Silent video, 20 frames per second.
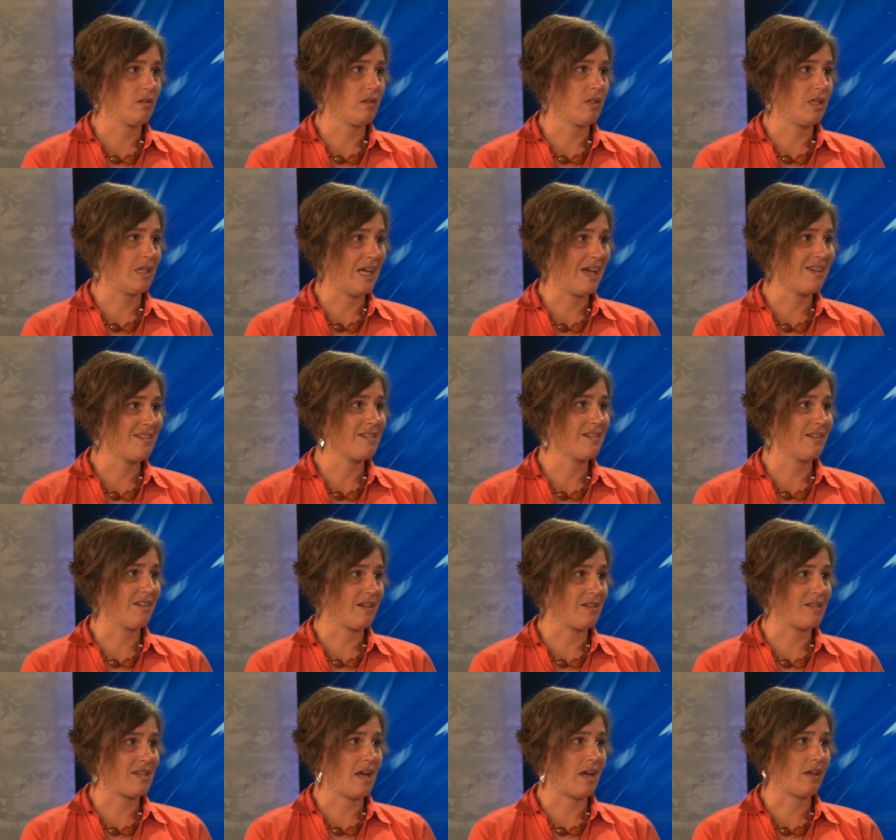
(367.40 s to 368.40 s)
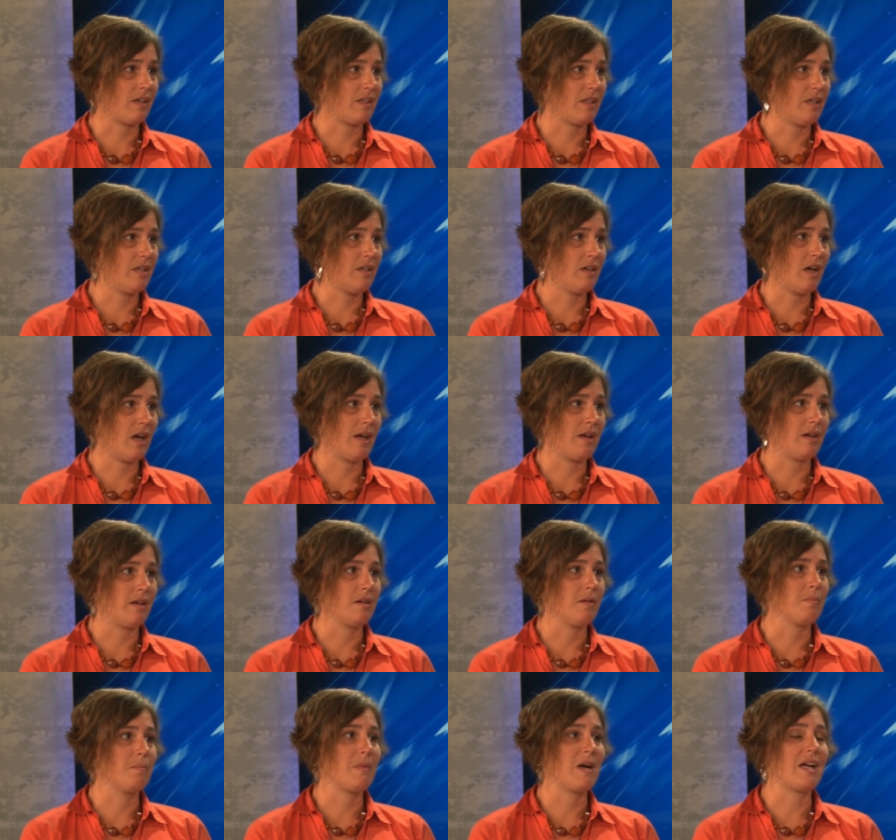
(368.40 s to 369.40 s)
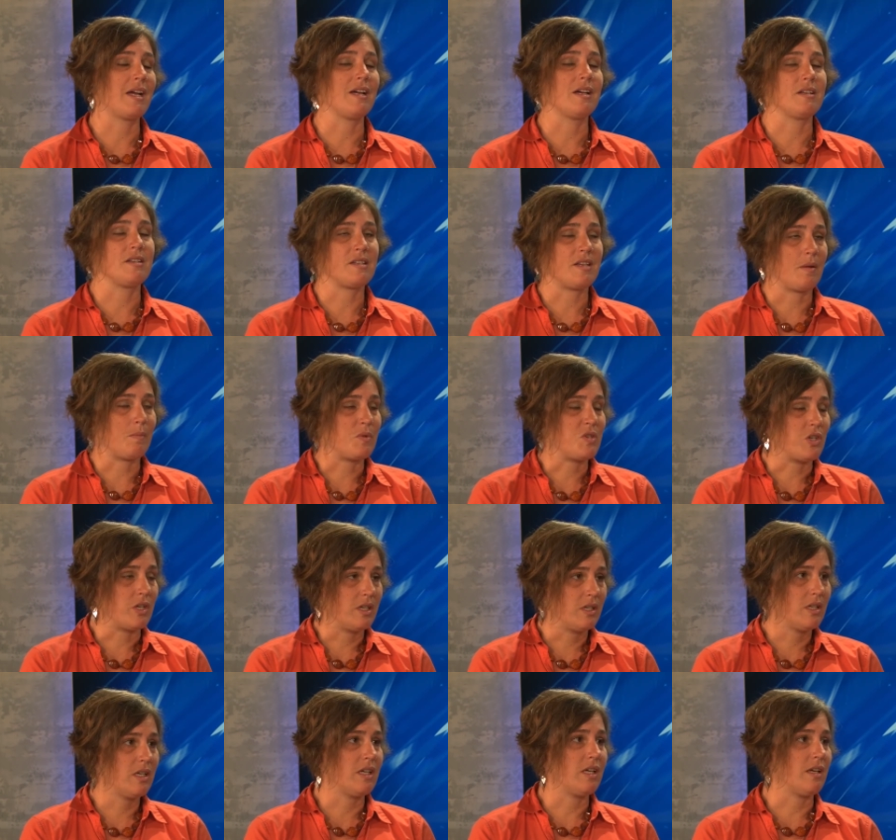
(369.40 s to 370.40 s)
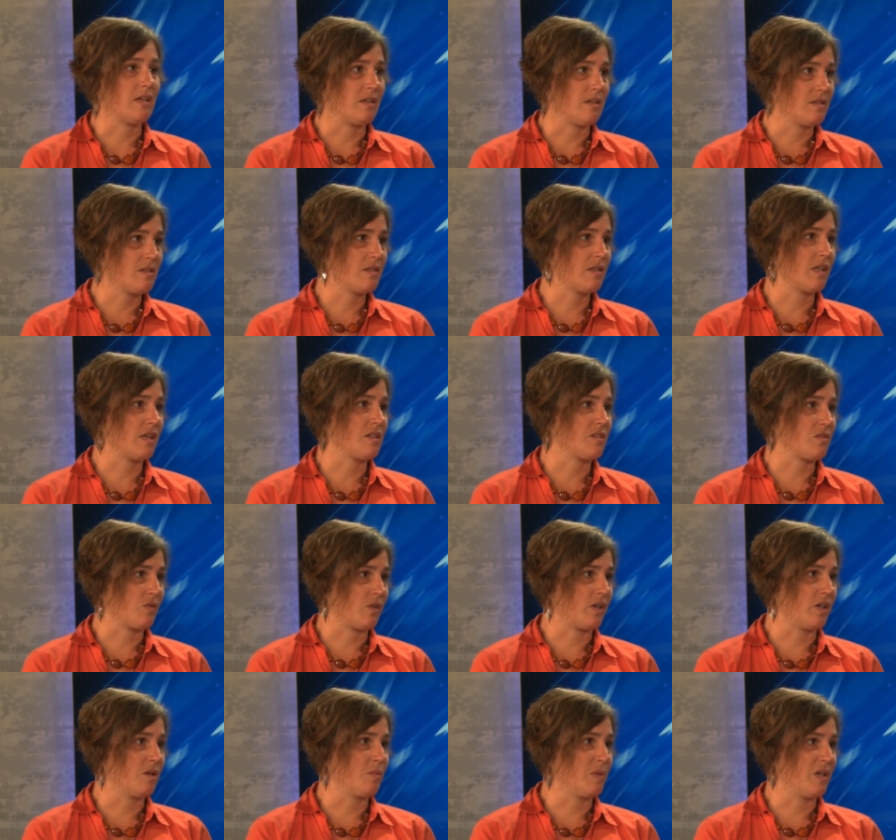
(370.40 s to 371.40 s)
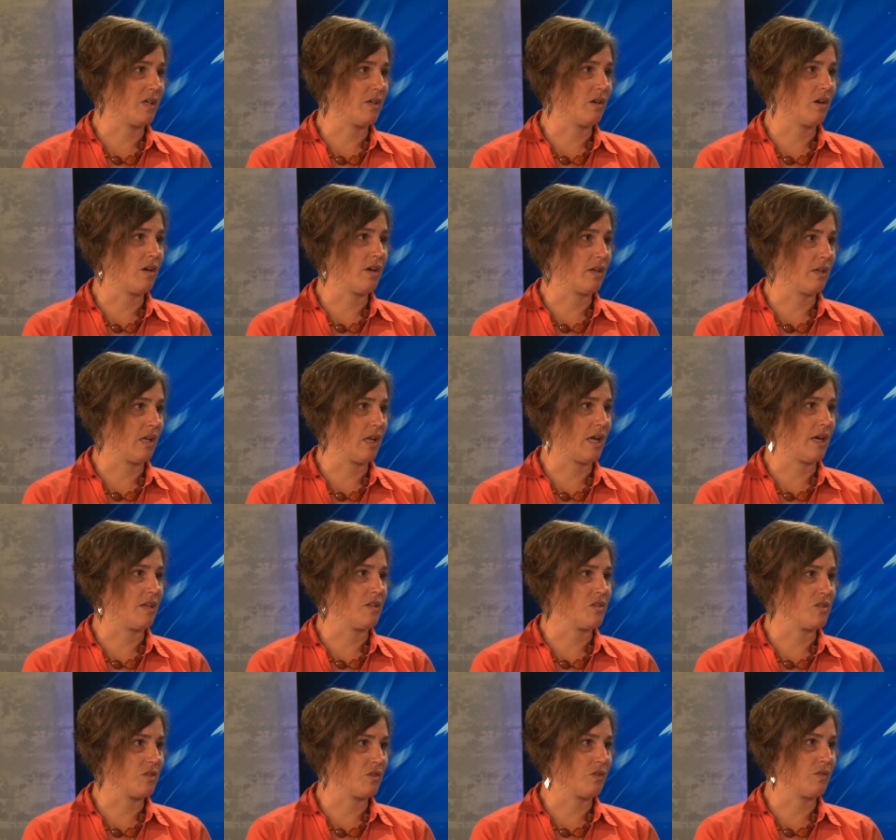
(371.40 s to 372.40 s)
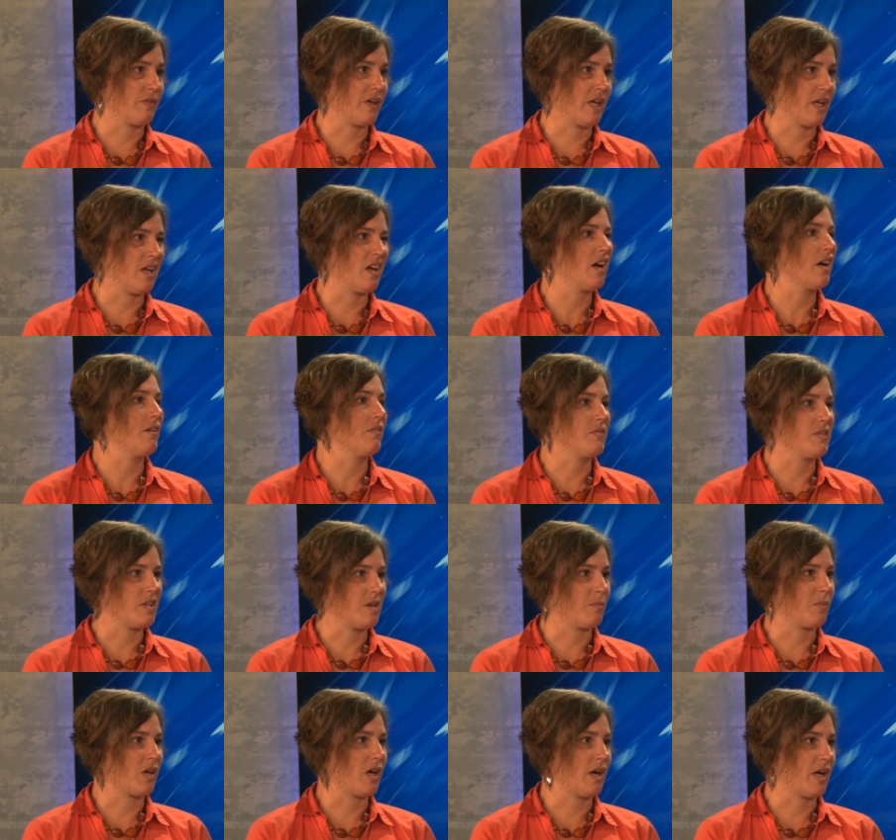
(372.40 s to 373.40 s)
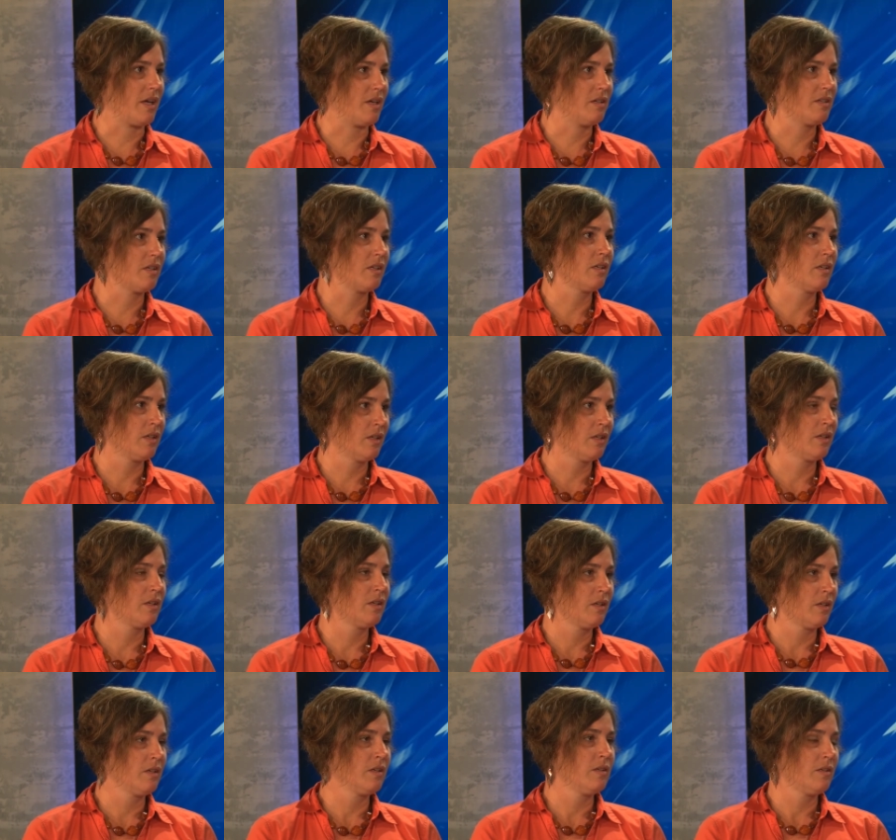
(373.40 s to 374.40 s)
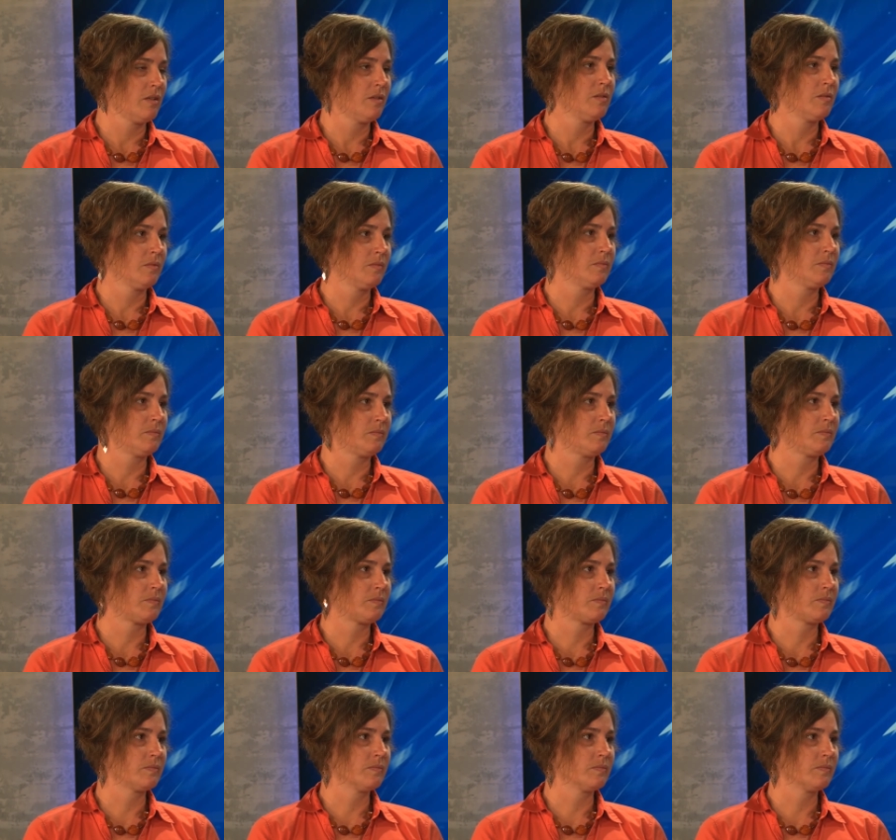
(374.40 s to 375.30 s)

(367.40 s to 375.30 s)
yet exactly. My assumption is that it's going to be an online survey of some kind. Mm-hmm.